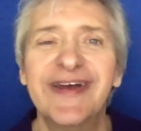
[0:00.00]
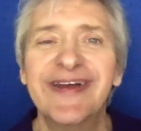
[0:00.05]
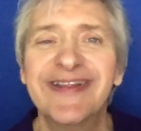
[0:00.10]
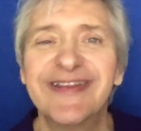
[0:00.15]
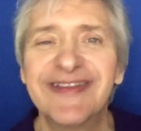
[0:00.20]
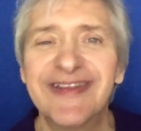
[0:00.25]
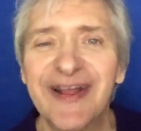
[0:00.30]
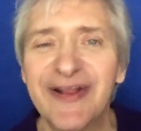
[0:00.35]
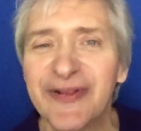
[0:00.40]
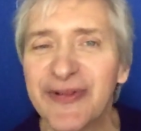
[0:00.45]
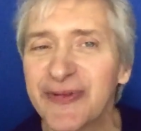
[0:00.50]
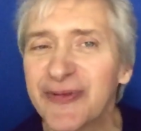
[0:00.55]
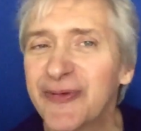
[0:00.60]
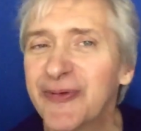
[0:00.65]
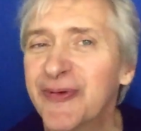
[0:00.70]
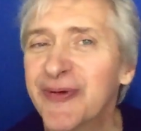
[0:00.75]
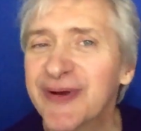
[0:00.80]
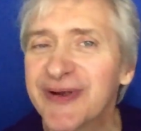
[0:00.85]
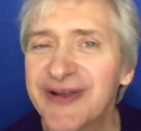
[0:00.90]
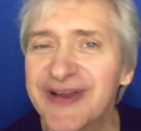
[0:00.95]
the
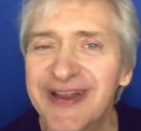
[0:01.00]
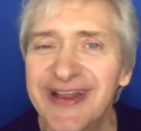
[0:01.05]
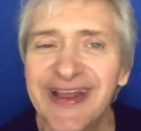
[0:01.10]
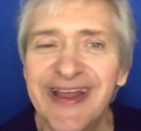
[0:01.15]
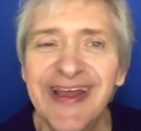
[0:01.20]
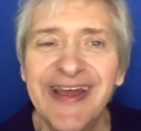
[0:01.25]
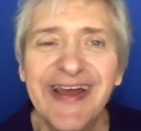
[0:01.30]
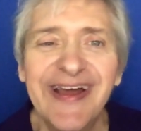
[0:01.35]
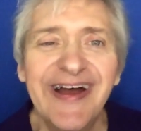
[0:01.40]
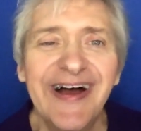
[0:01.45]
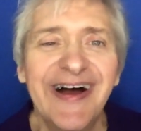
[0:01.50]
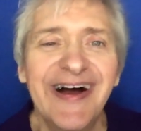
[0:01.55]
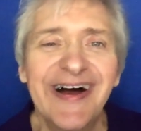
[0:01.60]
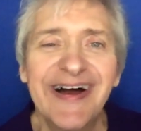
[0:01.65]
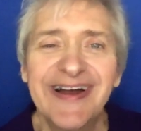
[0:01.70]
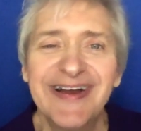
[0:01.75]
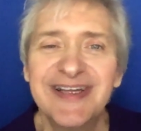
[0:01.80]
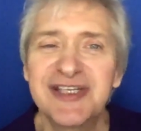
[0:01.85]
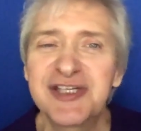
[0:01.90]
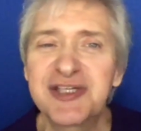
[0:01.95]
Lord
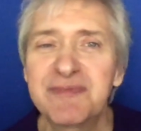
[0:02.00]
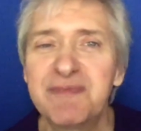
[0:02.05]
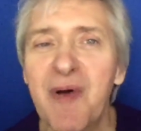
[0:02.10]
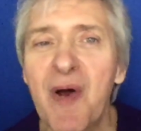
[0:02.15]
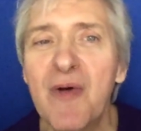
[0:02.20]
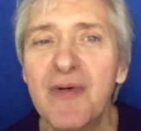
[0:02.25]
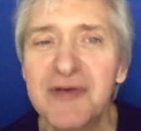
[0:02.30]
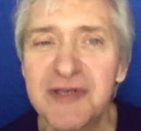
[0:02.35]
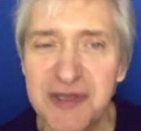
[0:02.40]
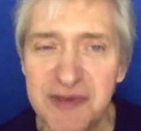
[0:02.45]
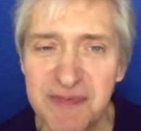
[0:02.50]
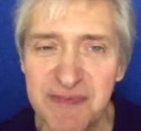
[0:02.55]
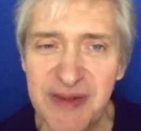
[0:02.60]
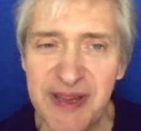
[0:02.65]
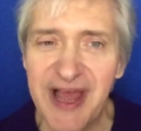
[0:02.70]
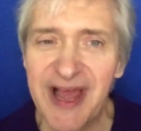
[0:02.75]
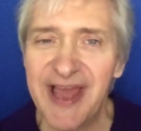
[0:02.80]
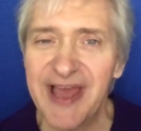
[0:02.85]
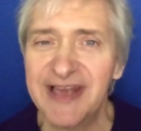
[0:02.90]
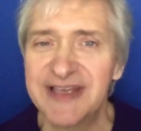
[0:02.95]
uh, spoke to me.
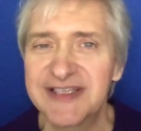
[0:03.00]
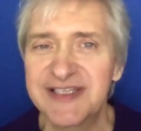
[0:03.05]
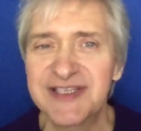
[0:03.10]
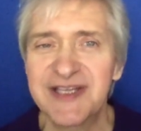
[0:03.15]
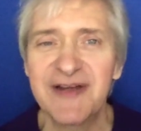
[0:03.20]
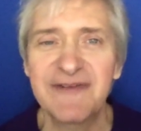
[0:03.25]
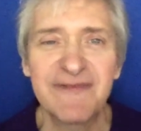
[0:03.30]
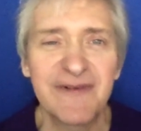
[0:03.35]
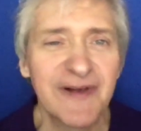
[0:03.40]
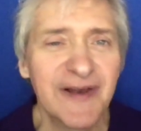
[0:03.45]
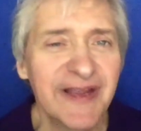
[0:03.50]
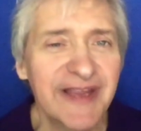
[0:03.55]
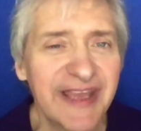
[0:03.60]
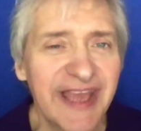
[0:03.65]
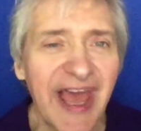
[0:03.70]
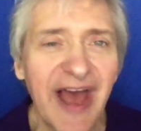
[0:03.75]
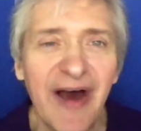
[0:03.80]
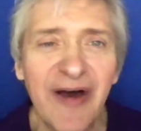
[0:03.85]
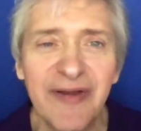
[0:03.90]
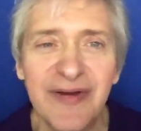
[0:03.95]
I had several
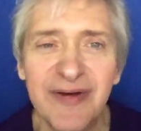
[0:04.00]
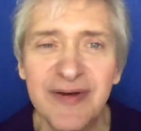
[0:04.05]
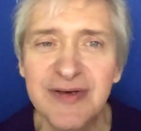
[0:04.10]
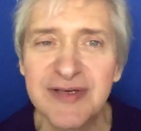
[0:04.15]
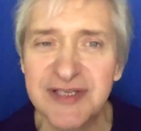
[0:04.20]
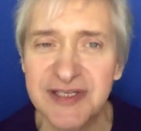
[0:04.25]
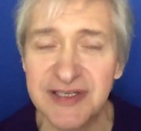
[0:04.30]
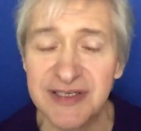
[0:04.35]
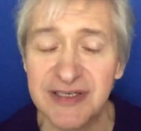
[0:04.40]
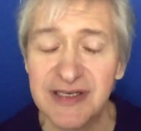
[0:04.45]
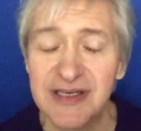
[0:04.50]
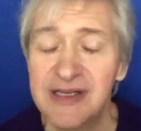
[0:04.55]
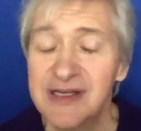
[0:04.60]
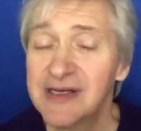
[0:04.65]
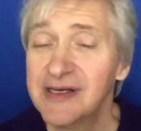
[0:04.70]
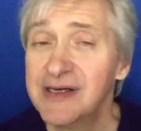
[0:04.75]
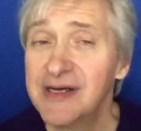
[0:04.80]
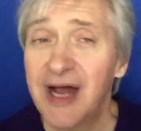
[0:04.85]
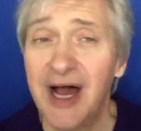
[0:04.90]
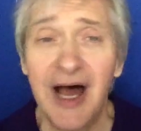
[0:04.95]
encounters and
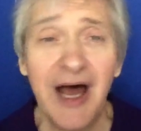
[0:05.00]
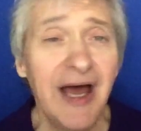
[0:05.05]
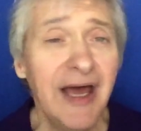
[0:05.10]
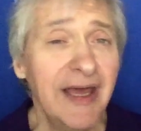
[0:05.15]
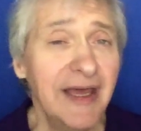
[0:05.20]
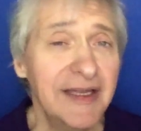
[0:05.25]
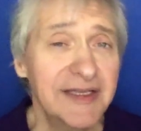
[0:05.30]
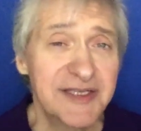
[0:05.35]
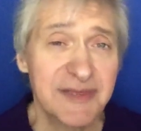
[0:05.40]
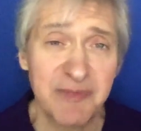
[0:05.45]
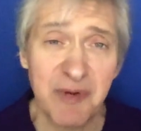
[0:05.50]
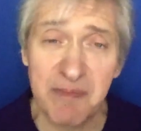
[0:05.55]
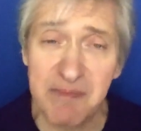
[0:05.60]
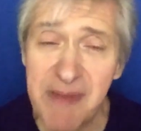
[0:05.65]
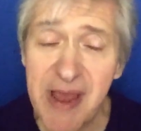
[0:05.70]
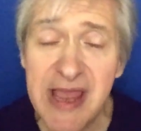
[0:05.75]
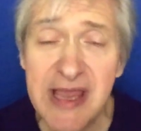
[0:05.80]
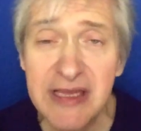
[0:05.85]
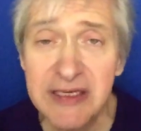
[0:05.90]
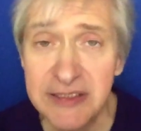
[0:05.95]
I had some
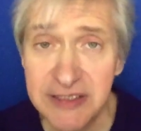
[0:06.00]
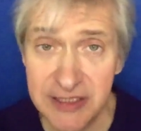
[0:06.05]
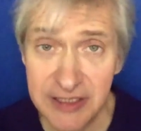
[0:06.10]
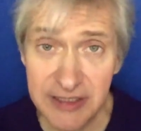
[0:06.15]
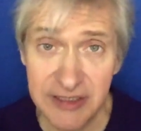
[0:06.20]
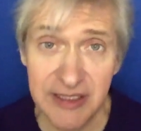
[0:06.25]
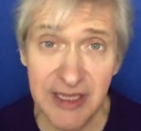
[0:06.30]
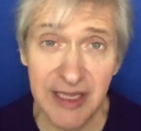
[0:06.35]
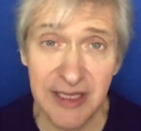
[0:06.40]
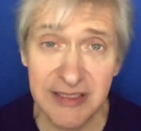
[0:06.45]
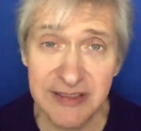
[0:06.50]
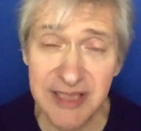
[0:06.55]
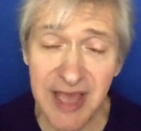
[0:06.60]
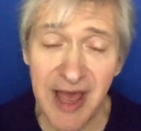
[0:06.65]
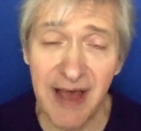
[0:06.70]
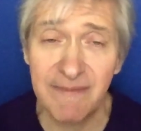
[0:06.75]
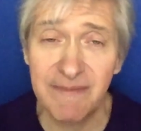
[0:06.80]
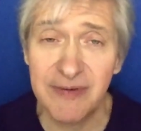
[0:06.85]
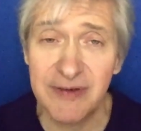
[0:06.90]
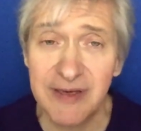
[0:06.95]
amazing things
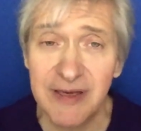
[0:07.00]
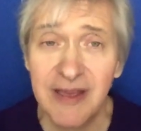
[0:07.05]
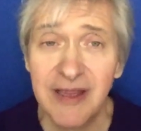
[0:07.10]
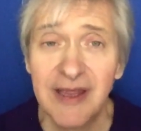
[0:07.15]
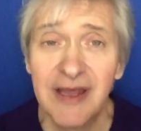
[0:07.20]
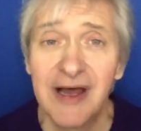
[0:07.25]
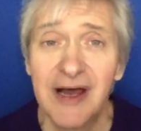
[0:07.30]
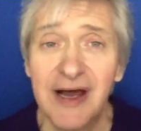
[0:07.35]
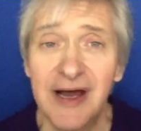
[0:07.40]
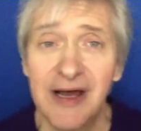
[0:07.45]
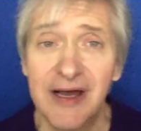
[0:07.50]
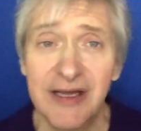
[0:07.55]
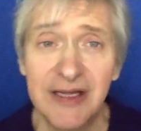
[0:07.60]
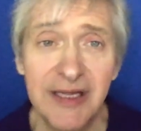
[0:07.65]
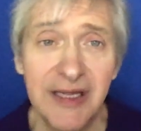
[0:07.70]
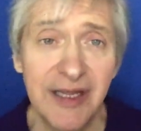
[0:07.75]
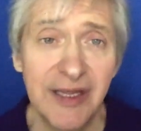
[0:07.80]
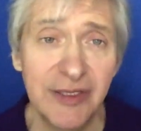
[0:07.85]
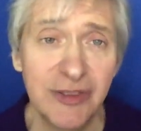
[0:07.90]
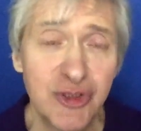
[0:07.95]
happen uh,
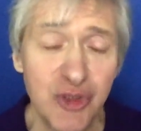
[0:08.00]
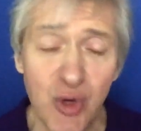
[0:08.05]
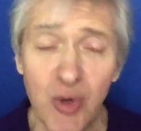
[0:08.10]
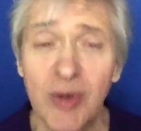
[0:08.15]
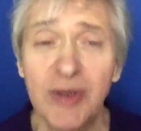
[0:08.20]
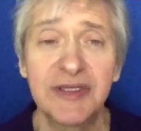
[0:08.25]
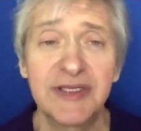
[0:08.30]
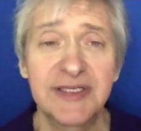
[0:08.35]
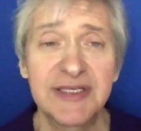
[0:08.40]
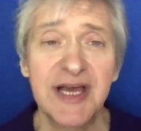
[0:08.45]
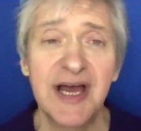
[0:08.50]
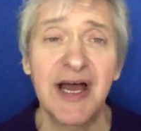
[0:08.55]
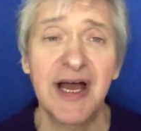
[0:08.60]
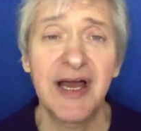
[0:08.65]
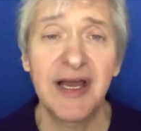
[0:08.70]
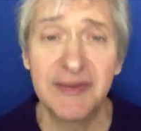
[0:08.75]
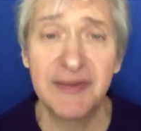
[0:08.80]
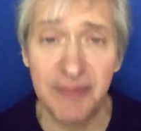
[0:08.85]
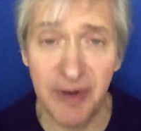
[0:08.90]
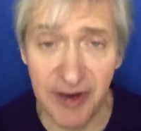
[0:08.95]
during the
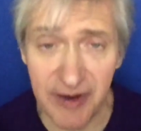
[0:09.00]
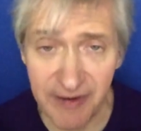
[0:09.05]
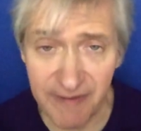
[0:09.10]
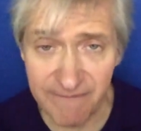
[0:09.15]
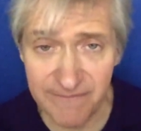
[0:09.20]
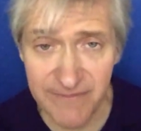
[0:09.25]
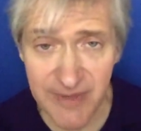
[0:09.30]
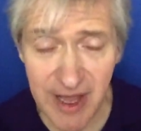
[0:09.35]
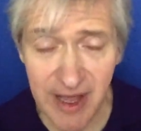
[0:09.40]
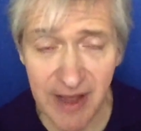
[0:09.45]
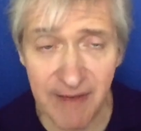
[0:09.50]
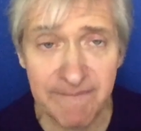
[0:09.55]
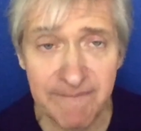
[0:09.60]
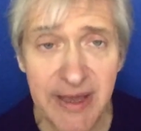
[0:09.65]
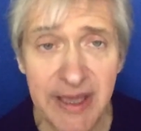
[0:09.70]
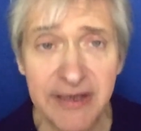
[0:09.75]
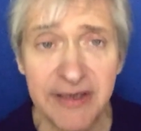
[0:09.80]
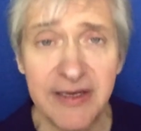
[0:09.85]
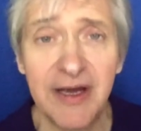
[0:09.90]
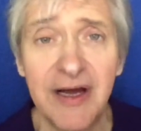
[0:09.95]
time of uh,
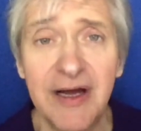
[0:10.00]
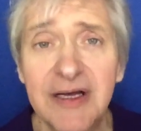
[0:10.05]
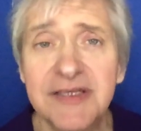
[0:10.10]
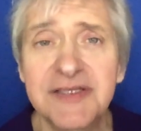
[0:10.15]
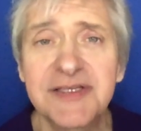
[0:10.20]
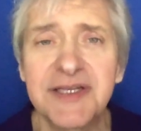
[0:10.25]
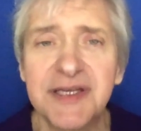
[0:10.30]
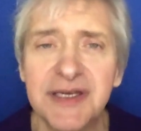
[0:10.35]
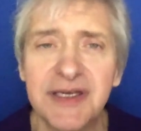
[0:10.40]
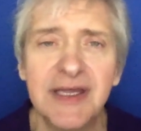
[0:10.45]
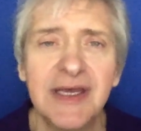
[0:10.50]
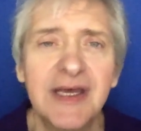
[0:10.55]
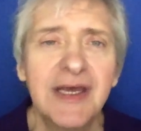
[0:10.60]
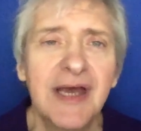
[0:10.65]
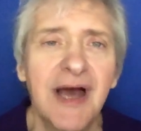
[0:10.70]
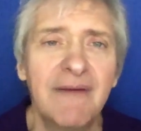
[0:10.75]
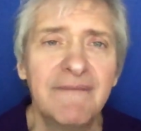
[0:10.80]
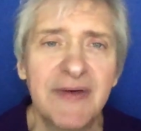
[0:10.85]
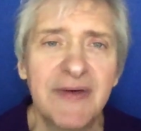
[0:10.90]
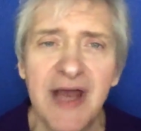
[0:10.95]
Pentecost and
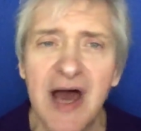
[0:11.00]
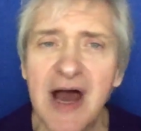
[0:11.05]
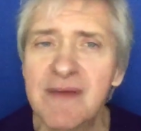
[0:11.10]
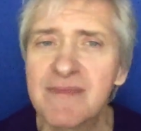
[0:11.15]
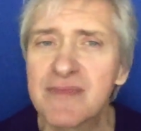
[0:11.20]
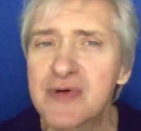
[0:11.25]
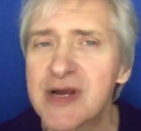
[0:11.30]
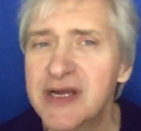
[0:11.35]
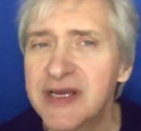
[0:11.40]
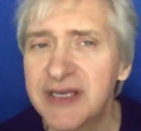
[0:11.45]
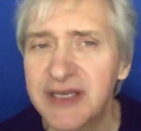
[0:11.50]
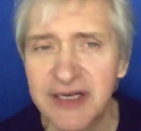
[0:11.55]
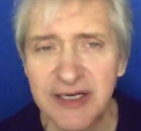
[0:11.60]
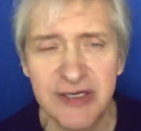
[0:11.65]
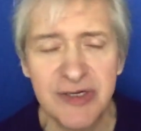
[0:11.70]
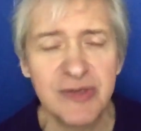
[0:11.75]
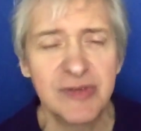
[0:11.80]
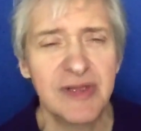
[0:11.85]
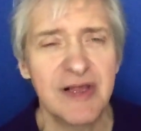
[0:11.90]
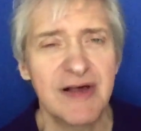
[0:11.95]
been operating in a
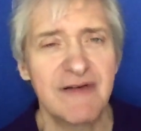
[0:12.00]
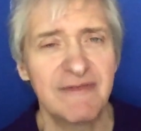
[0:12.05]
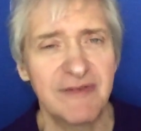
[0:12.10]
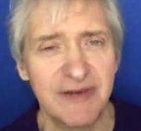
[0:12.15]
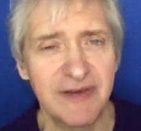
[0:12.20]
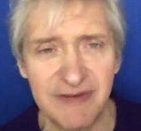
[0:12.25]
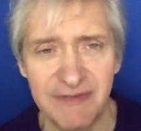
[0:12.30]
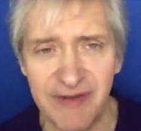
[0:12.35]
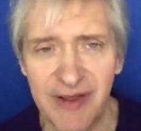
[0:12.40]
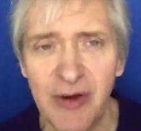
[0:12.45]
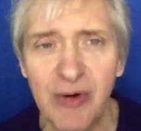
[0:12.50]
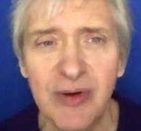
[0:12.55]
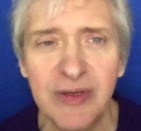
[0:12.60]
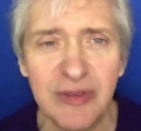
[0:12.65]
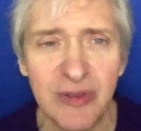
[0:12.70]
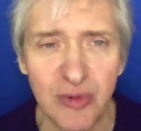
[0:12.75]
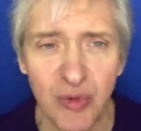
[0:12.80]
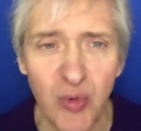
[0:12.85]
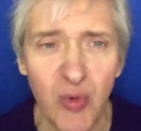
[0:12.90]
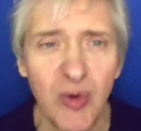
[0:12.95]
new level of hearing the
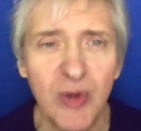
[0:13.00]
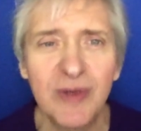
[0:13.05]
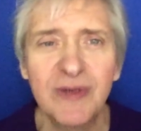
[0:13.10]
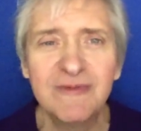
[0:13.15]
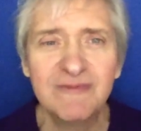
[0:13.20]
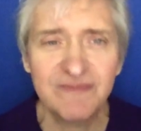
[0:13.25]
Lord.